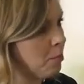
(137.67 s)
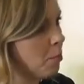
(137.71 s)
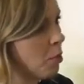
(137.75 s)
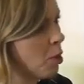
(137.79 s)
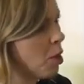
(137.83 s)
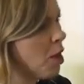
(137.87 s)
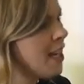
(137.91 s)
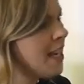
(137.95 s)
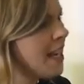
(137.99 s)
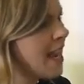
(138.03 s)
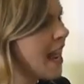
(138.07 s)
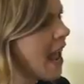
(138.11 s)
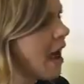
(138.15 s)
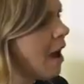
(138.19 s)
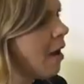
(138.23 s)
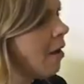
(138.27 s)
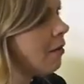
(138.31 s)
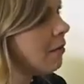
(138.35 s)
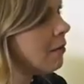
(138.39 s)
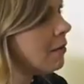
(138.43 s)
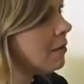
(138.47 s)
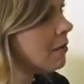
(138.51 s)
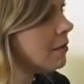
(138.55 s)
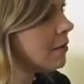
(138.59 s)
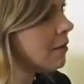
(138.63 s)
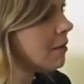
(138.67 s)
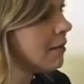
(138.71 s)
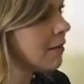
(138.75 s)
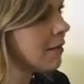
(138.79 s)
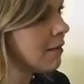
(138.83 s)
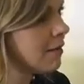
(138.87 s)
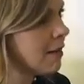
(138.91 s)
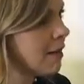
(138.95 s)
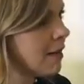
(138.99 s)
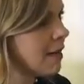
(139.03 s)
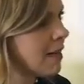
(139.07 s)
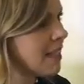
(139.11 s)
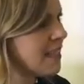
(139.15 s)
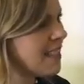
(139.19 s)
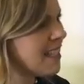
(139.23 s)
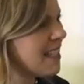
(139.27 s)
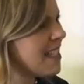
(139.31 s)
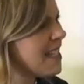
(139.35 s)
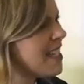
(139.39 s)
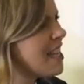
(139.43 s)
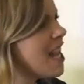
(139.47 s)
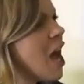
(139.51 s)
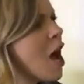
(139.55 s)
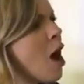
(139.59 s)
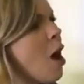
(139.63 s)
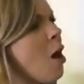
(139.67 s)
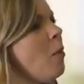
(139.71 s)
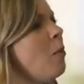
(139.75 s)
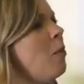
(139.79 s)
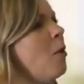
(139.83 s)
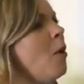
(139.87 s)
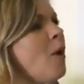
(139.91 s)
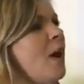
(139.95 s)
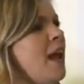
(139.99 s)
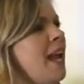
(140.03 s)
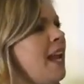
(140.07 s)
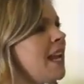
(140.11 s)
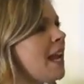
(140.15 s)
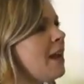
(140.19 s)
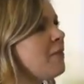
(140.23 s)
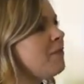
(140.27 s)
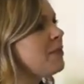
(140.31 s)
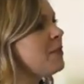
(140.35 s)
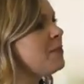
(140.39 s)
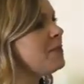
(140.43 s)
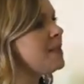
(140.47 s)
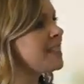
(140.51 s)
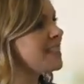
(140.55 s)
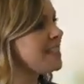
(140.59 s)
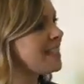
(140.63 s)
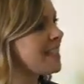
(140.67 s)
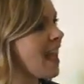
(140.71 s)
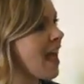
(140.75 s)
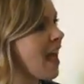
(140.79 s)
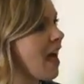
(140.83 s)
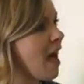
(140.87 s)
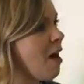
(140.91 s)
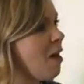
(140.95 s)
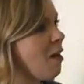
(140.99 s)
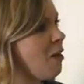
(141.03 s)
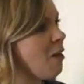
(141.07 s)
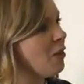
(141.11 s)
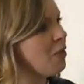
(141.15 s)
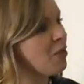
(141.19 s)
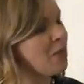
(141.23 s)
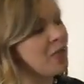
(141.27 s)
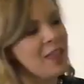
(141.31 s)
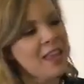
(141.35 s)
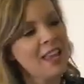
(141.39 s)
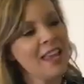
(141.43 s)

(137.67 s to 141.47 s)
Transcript: Putting Out. And I said, no, Boyd, I'm from the South.